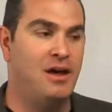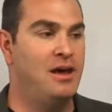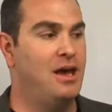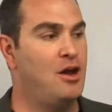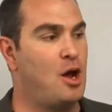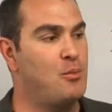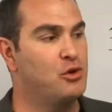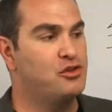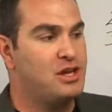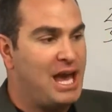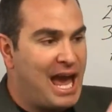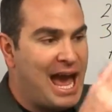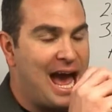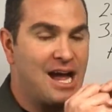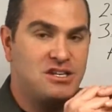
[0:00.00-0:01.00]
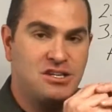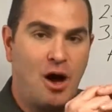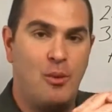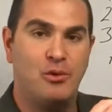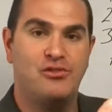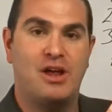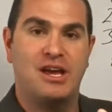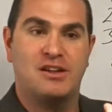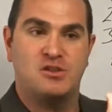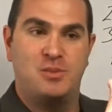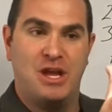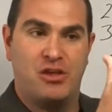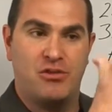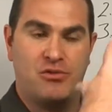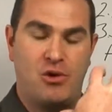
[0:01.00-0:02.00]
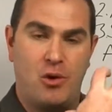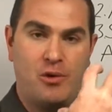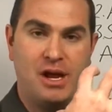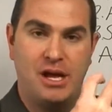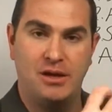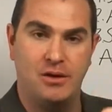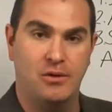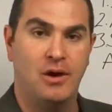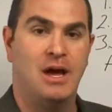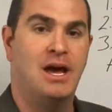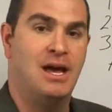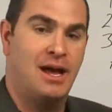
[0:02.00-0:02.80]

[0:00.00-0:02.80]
and almost like it's being thrown at you,